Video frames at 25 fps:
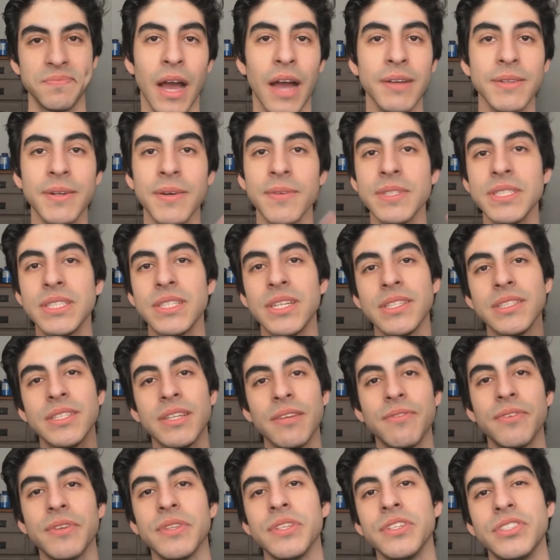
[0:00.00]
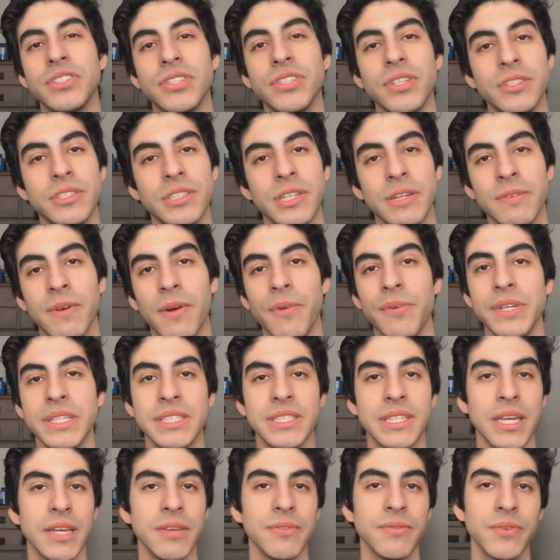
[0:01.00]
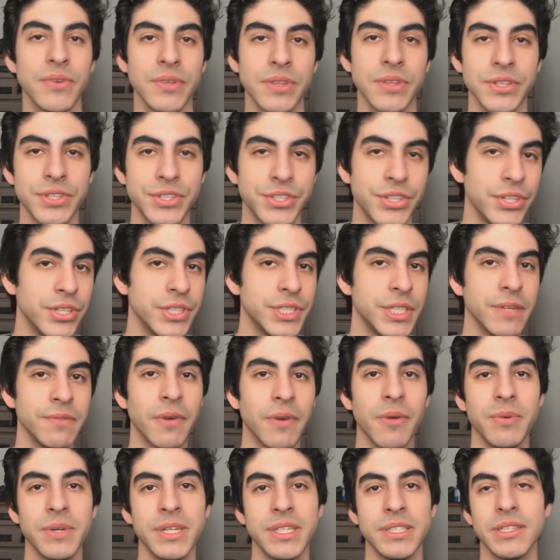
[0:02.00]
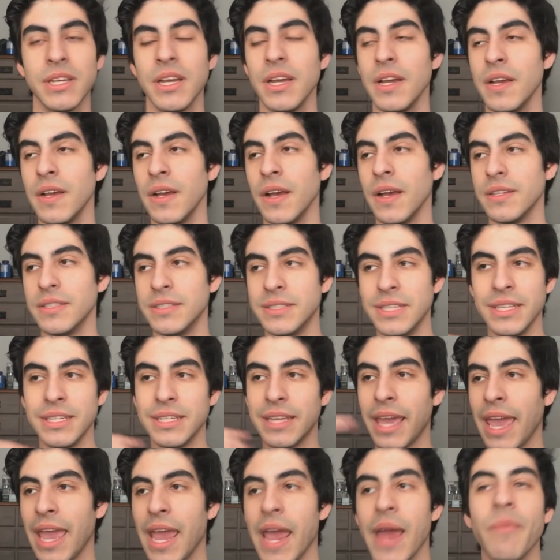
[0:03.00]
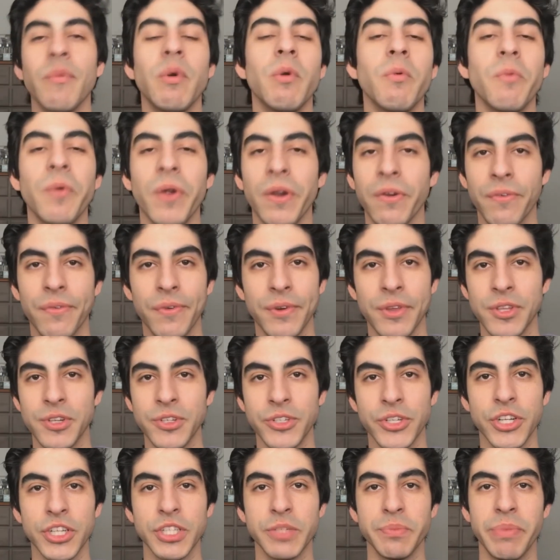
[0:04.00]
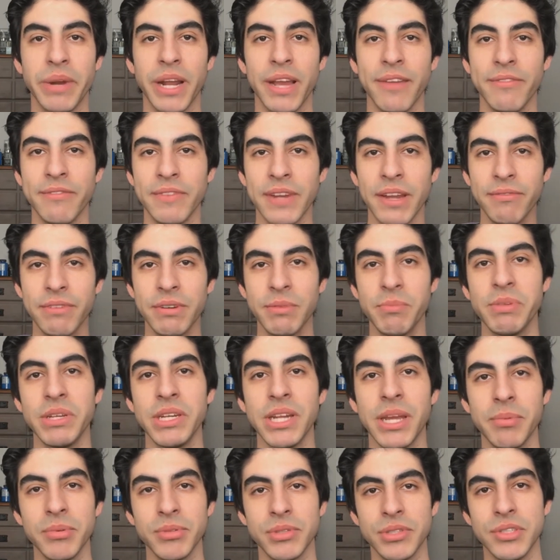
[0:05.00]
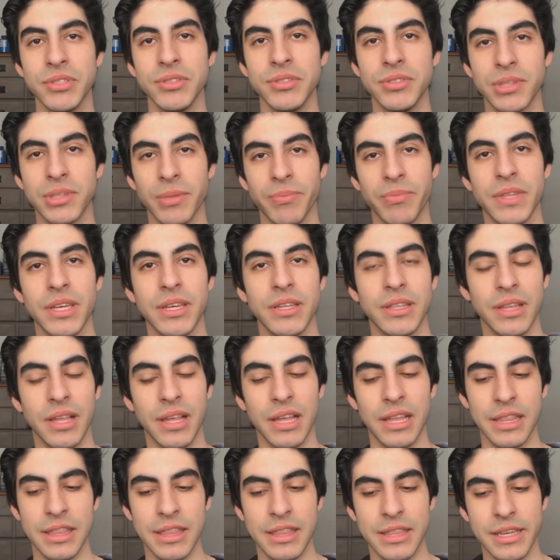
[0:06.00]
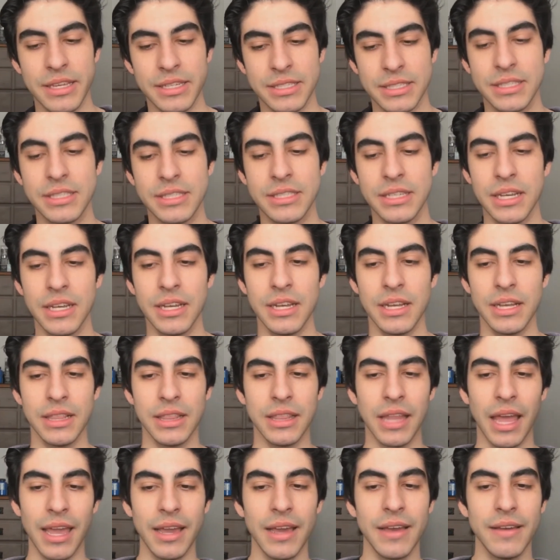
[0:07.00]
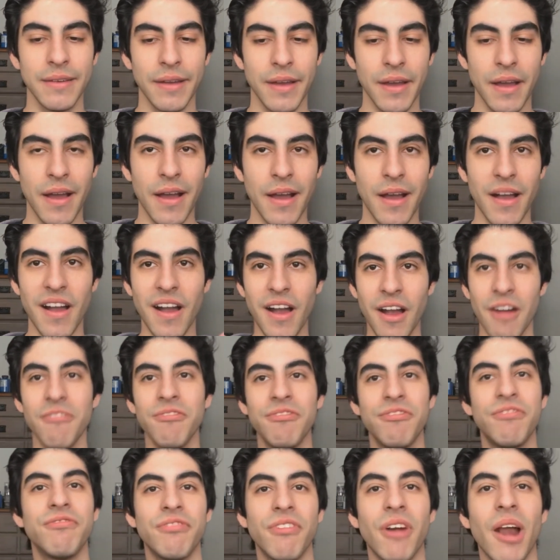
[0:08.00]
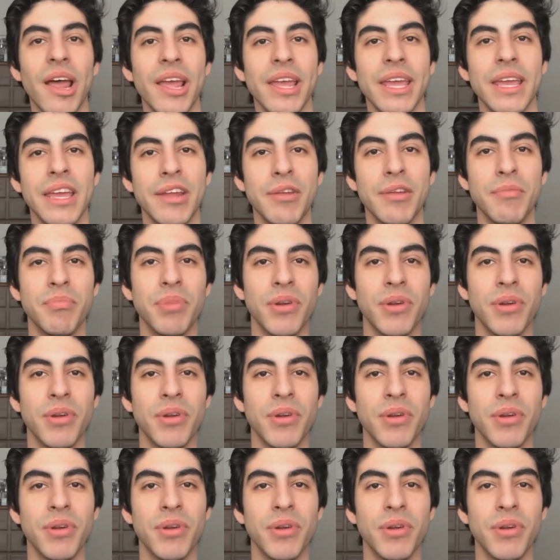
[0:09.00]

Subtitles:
I've always done stuff for the church, I've always sang for the church, I've always did camera work for the church, but I've never been able to do something this like up front in